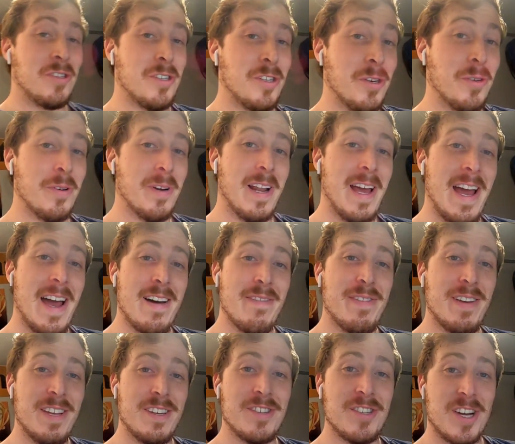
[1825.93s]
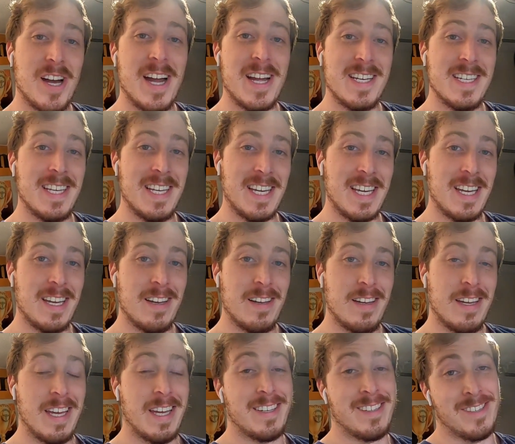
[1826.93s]
two and a half inch ID
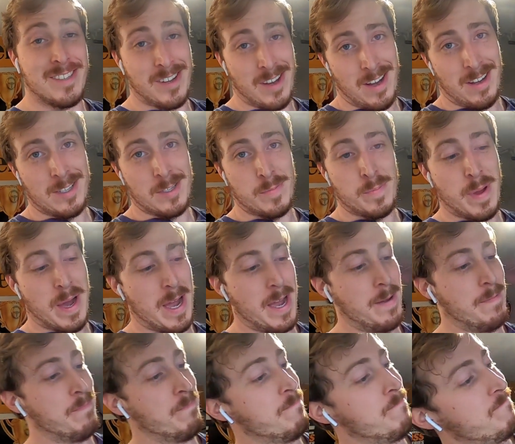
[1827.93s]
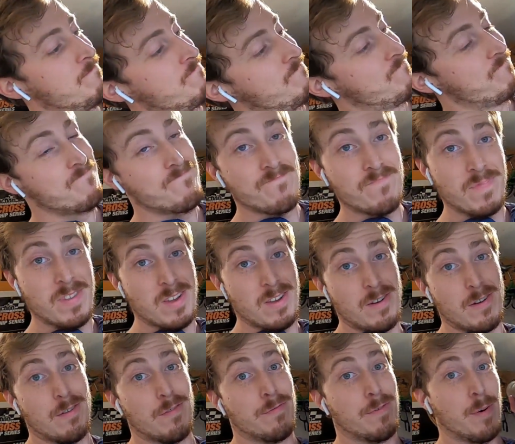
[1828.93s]
exhaust pipe
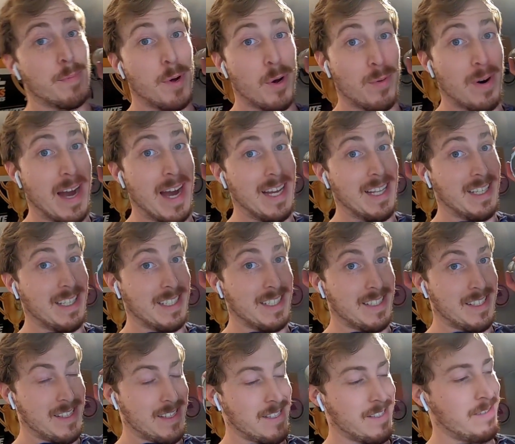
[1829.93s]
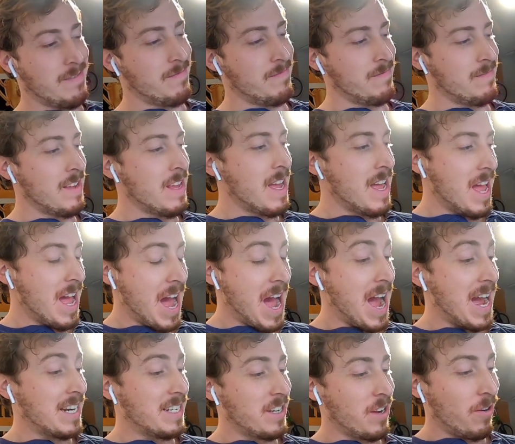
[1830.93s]
from O'Reilly's.
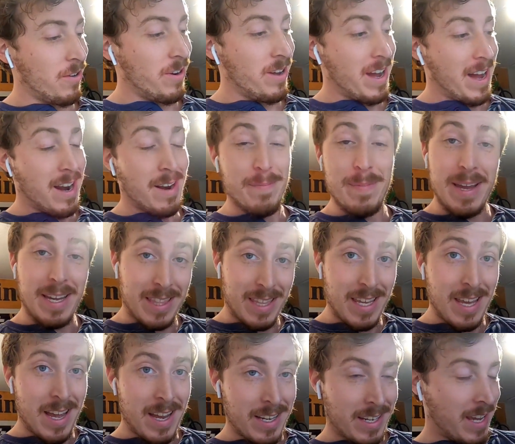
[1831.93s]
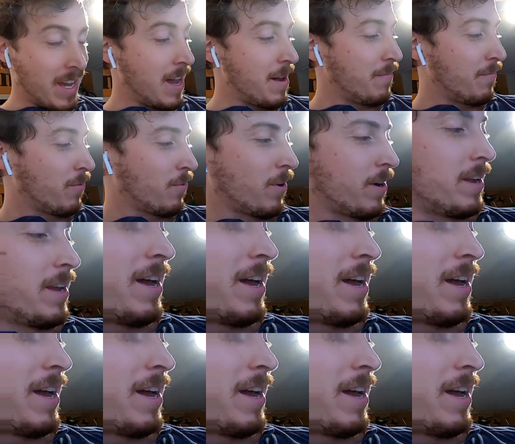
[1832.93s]
I don't know how to make the end cap for